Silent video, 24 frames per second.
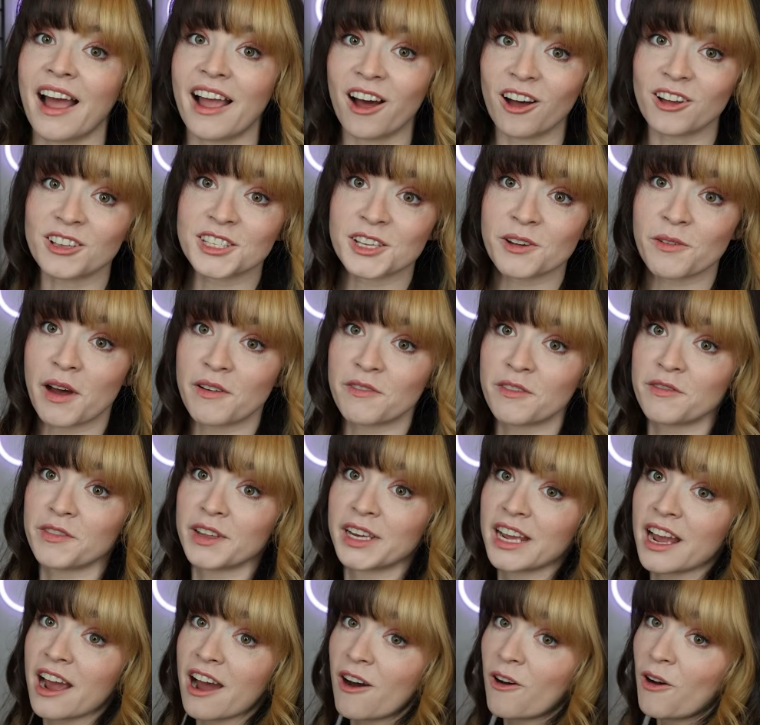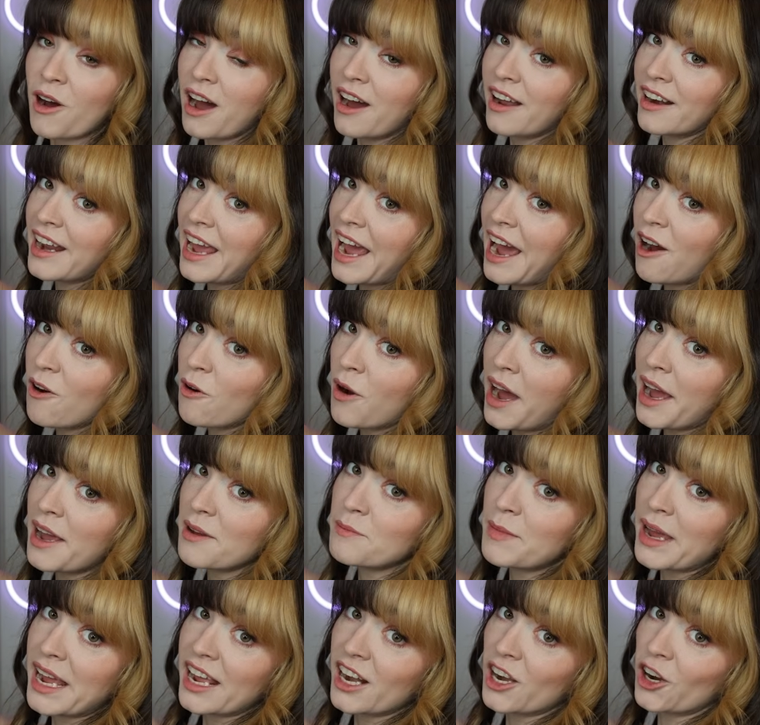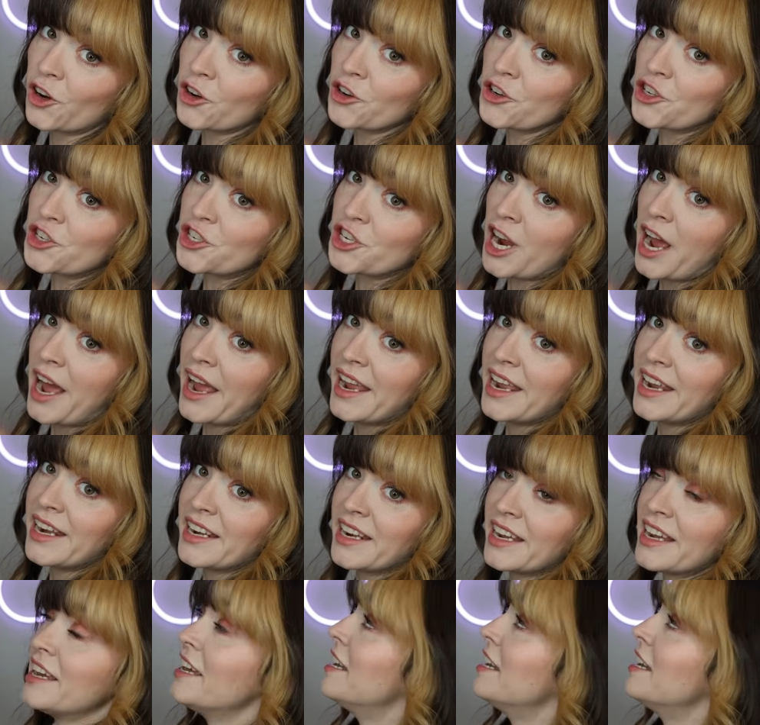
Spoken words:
I also have a video on how I made her giant